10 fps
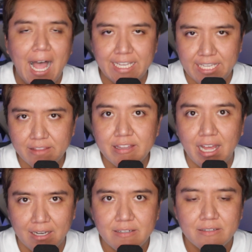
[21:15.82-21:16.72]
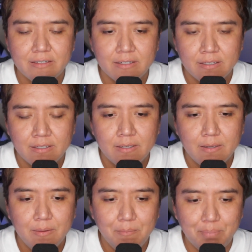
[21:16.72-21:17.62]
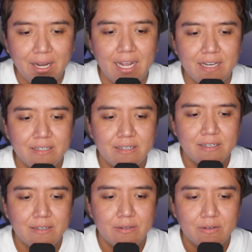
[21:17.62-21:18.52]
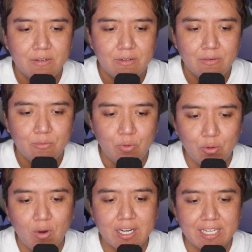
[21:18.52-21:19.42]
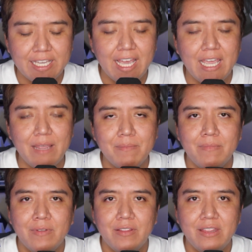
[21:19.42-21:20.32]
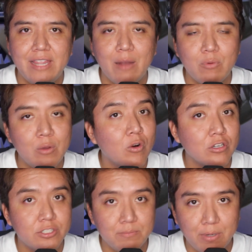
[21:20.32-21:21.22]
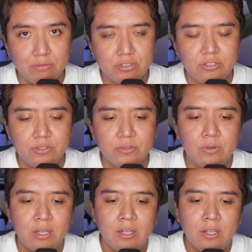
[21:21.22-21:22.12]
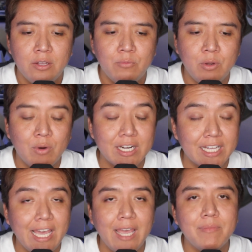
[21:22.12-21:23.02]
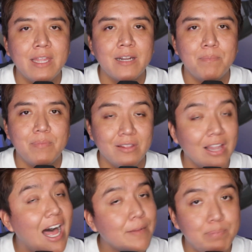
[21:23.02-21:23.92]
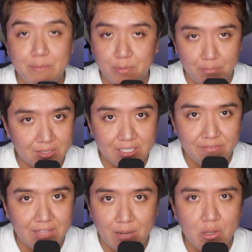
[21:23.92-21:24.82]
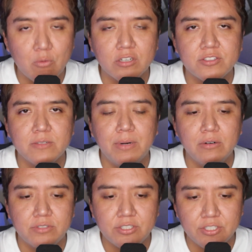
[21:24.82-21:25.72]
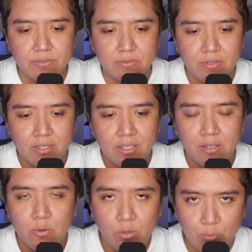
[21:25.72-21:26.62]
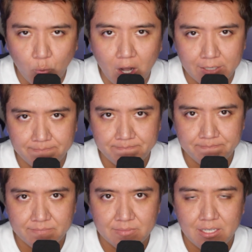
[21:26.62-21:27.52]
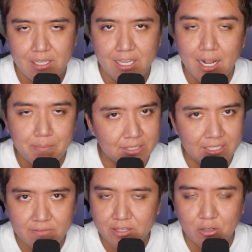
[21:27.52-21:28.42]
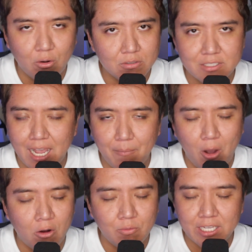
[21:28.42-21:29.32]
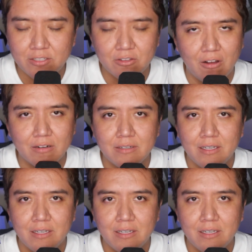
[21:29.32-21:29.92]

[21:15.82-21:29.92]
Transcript: I get that. But we won a game that we weren't supposed to. We won a game that a lot of people believe that we weren't supposed to. We won. And I believed it the whole time, all week long.